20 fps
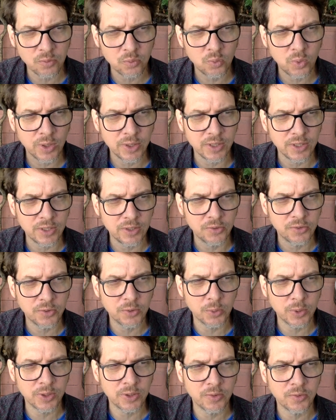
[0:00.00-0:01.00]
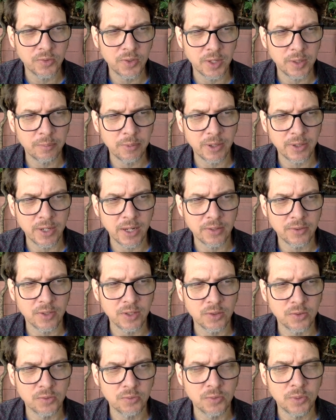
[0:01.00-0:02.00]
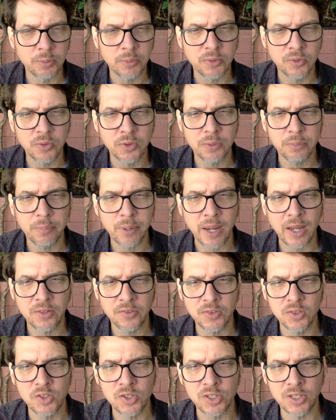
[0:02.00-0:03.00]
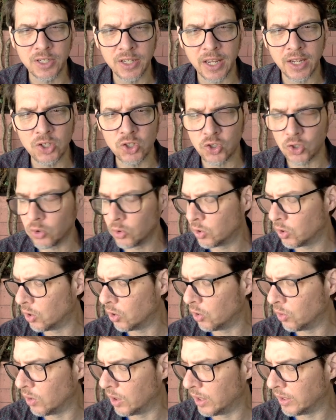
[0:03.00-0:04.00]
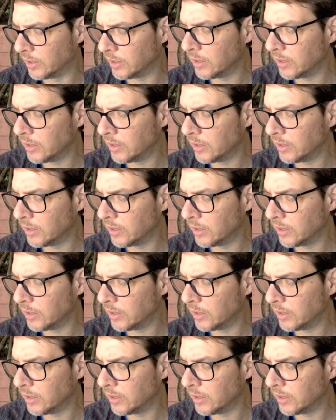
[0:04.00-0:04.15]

what he's going to say about ethics from a certain passage in Genjo Koan,